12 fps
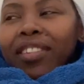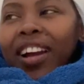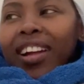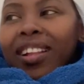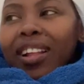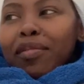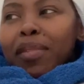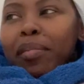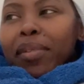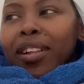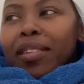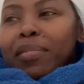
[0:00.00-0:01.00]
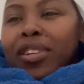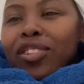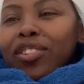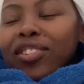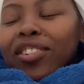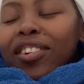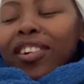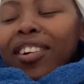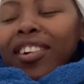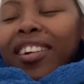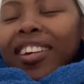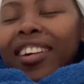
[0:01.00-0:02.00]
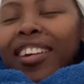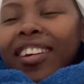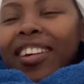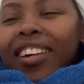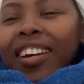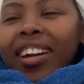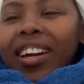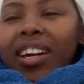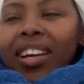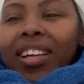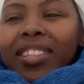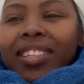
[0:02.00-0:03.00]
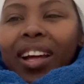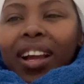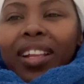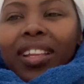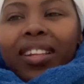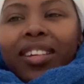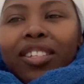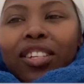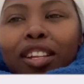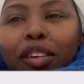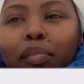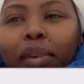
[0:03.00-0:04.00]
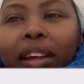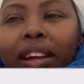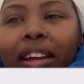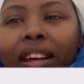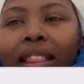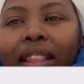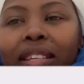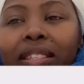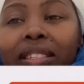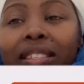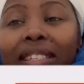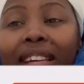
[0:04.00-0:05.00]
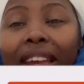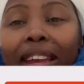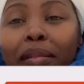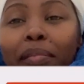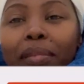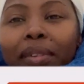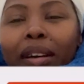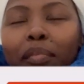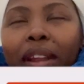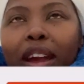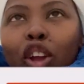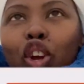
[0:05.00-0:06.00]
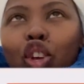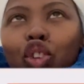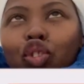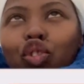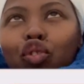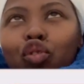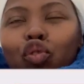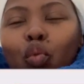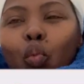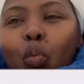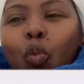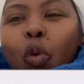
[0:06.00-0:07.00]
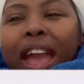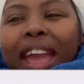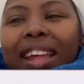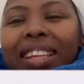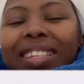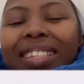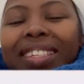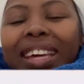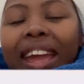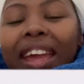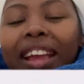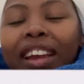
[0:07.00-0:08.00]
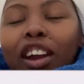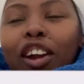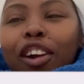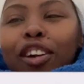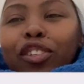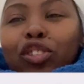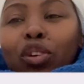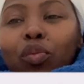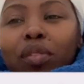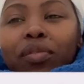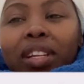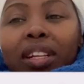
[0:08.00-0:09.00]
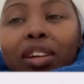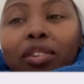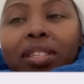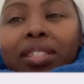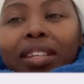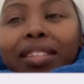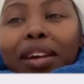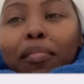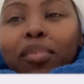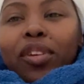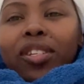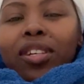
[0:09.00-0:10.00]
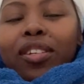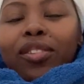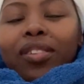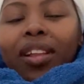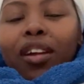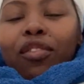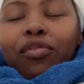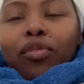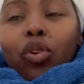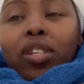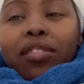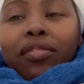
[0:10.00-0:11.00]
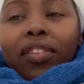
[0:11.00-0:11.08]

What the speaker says: Okay, it's like literally being in the steam. I'm like sweating, so we've increased the temperature to like 45.